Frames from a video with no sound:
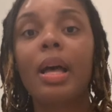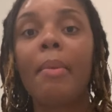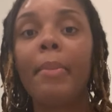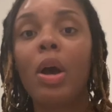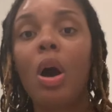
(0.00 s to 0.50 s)
a
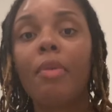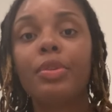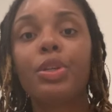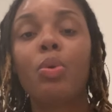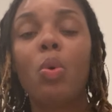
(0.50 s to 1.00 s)
male
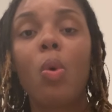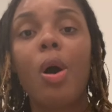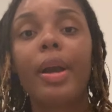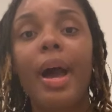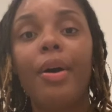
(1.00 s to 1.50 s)
officer will
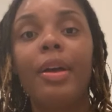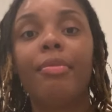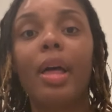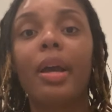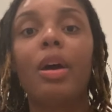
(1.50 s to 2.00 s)
walk out
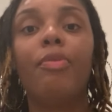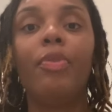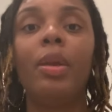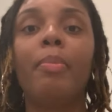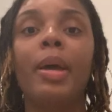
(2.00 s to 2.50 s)
if like a
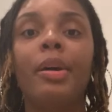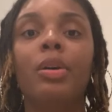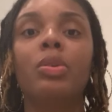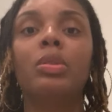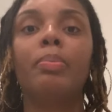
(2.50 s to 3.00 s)

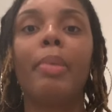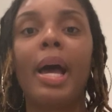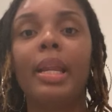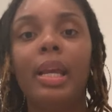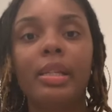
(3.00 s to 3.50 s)
female's
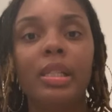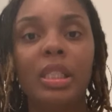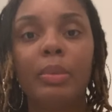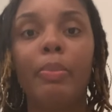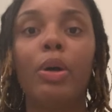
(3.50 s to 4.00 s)
body is
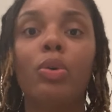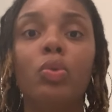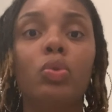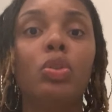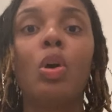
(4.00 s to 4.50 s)

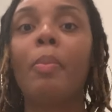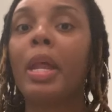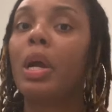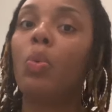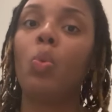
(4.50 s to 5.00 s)
exposed, no
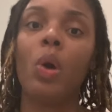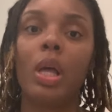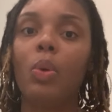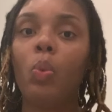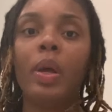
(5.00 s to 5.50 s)
matter
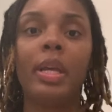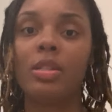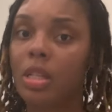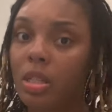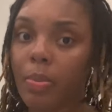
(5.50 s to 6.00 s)
what what is
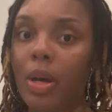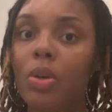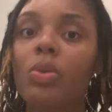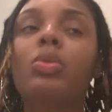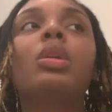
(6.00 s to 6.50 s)

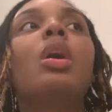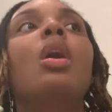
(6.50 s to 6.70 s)
exposed.